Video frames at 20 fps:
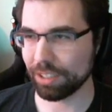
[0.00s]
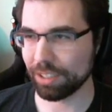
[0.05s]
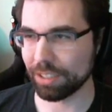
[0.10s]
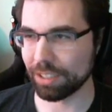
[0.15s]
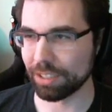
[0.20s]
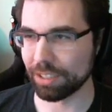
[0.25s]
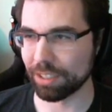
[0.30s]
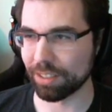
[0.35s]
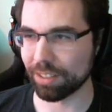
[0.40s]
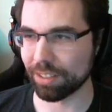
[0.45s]

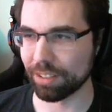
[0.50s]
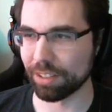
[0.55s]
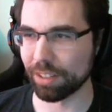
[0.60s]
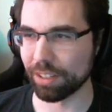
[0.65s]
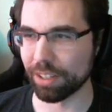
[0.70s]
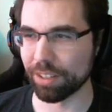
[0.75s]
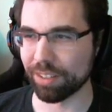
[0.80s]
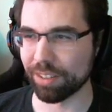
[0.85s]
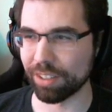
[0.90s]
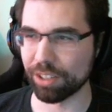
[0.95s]
And it's a
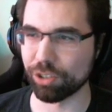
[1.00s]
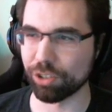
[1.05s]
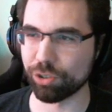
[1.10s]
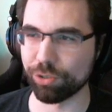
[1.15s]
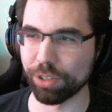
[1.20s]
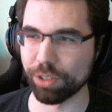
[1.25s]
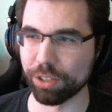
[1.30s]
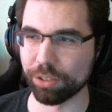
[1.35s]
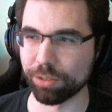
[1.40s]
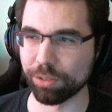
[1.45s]
nice
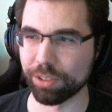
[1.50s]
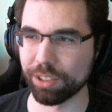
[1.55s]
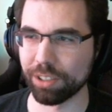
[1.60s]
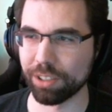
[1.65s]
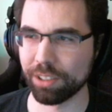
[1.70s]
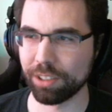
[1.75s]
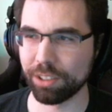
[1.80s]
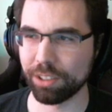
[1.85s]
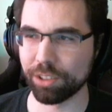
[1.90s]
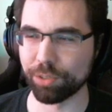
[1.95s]
intro
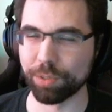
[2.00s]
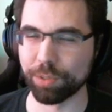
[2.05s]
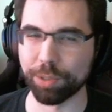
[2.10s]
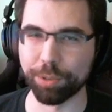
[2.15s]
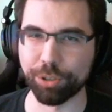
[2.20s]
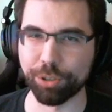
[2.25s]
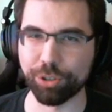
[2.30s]
to what we're